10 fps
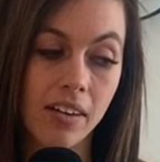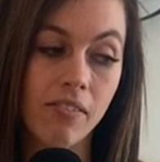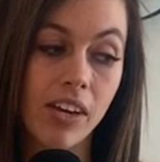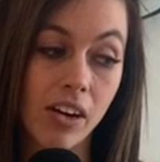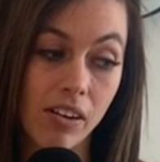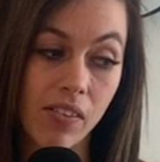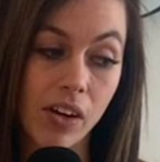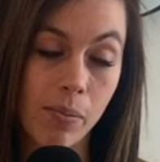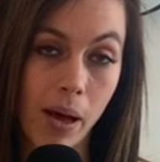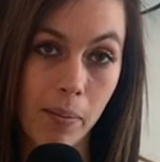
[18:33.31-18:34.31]
very,
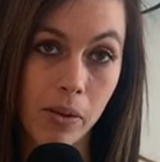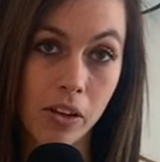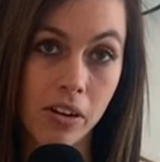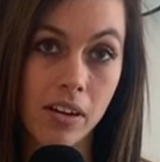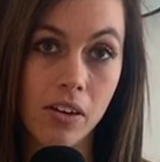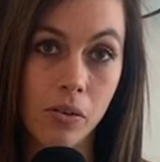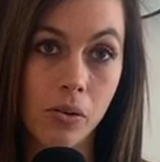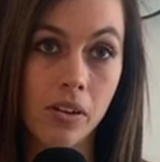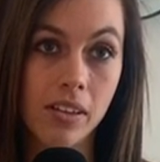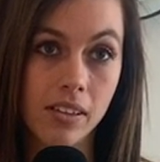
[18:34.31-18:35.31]
very popular in New
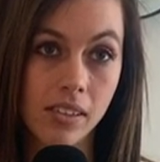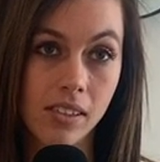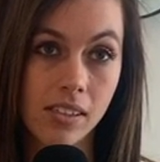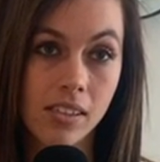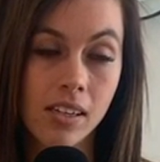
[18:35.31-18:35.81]
Orleans.